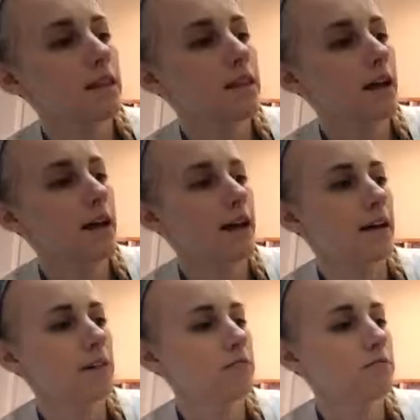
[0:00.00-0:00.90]

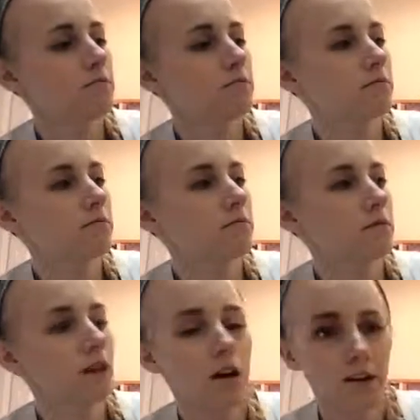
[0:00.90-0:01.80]
Then,
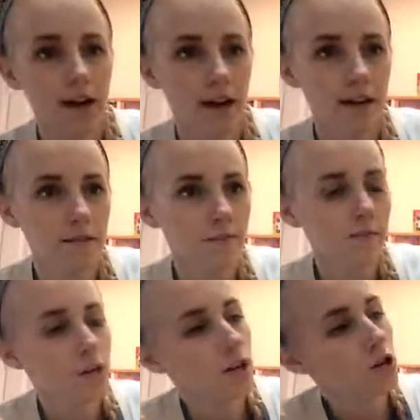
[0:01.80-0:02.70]

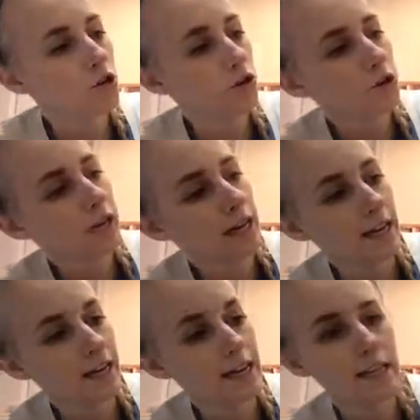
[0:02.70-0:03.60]
you're going to
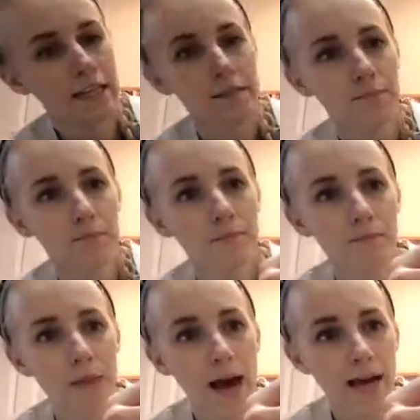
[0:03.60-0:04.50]
hit this
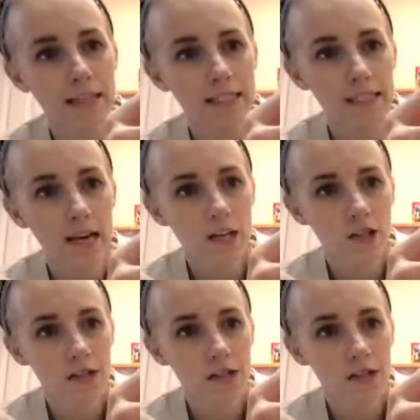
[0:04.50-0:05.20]
backslash